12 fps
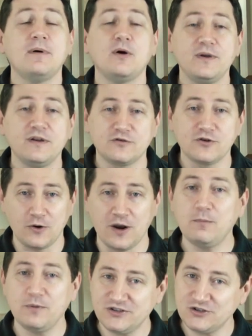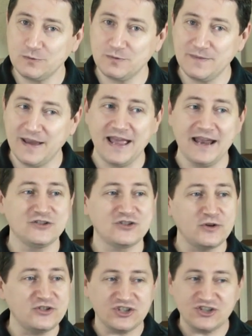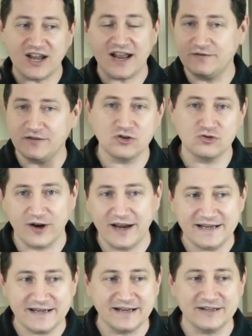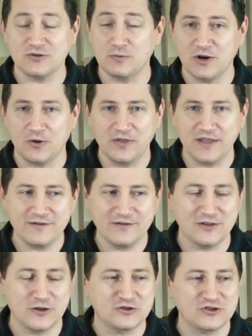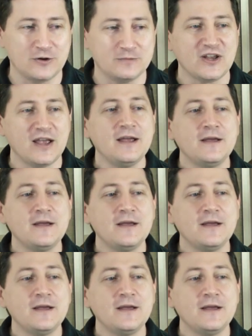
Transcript: But we've grown up with Superman, so it's just kind of ingrained in us, and we don't think of it in those terms.